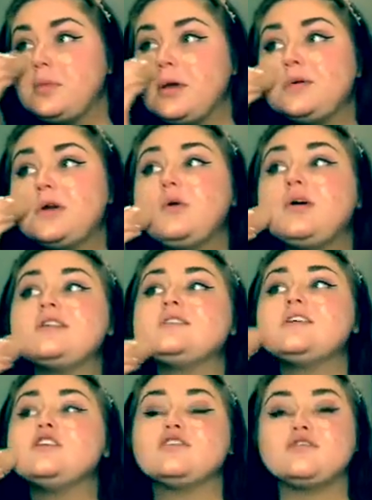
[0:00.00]
people don't want to
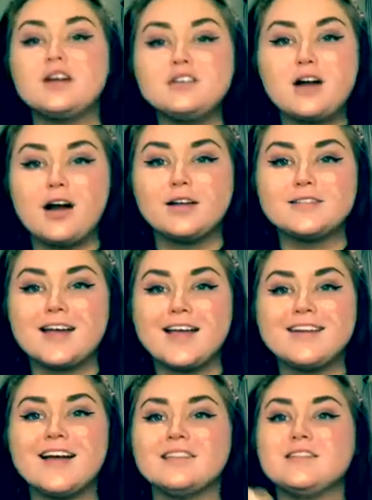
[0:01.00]
see your fun
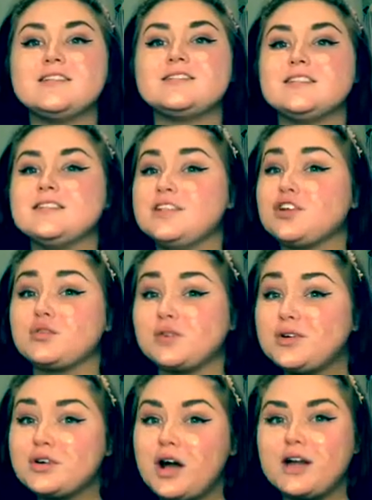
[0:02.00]
content unless they see your
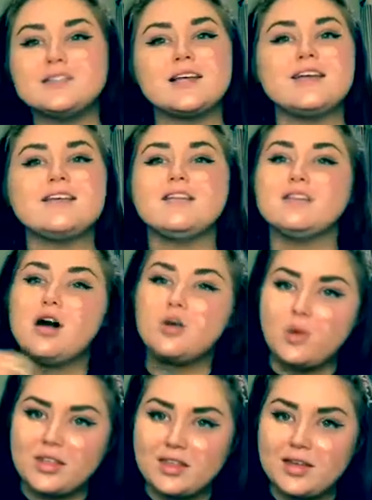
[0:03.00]
real content along
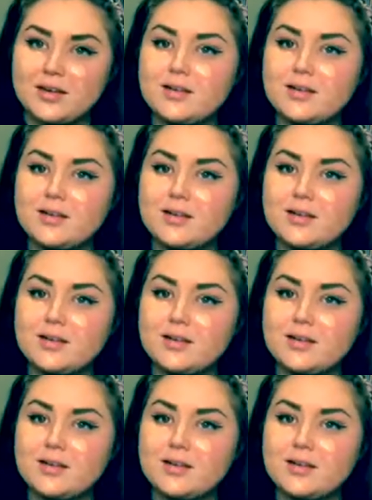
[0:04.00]
with it.